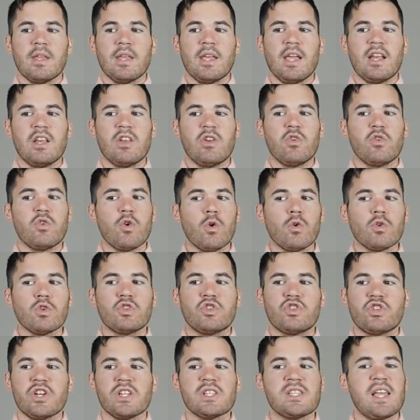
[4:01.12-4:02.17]
And you don't
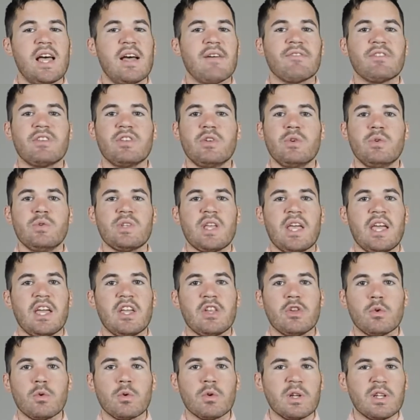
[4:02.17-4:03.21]
just have to use
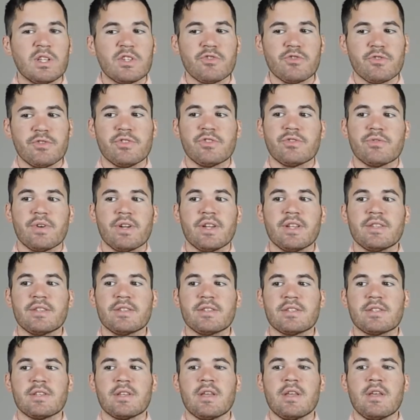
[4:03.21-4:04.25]
annual interest
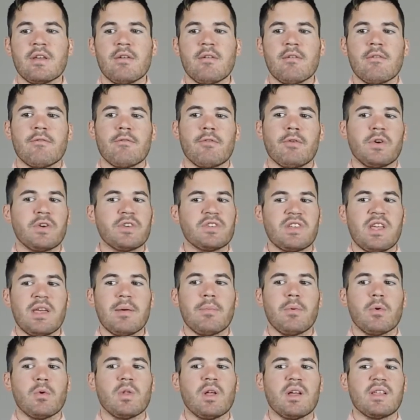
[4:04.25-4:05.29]
rates. For
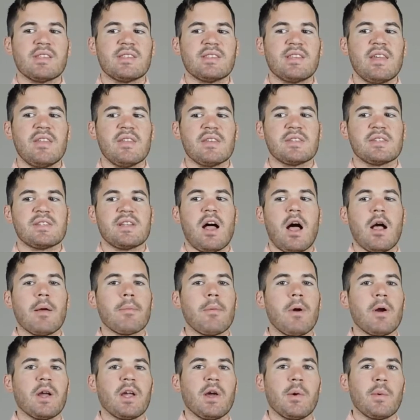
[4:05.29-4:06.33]
example, let's say the stock
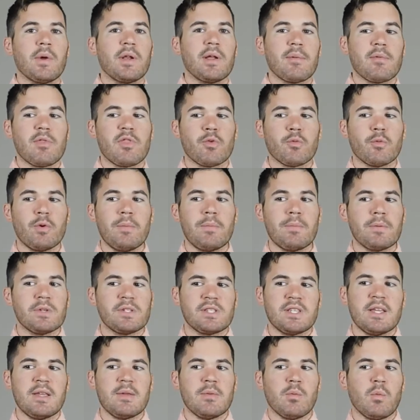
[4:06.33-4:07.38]
market went up
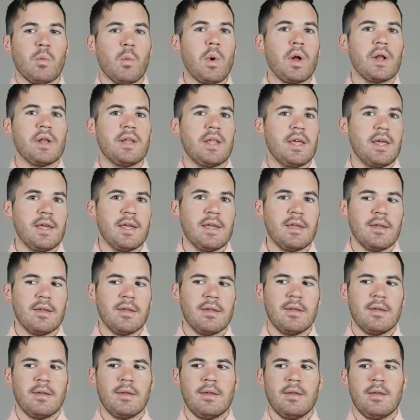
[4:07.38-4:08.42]
3% one day.
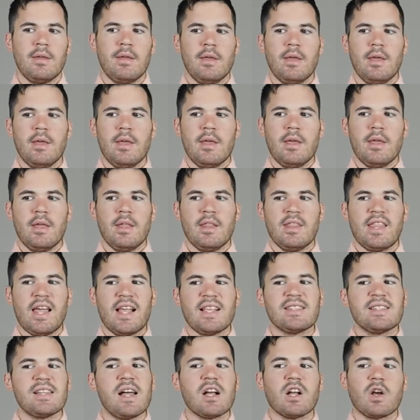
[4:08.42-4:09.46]

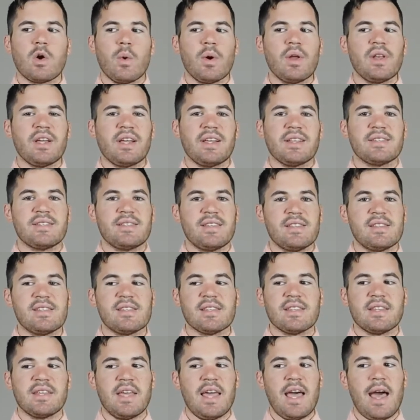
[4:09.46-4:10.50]
That's not going to
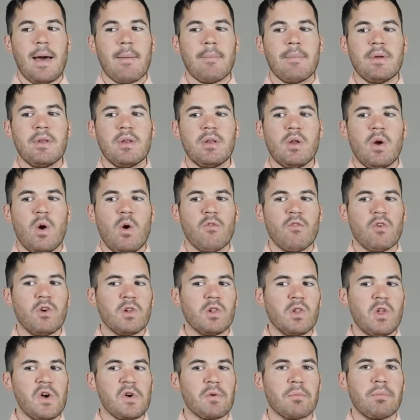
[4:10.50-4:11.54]
consistently happen over a
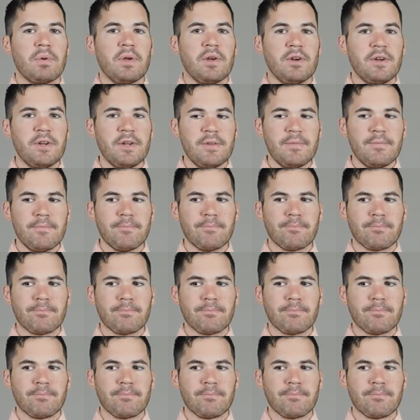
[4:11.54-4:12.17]
long period.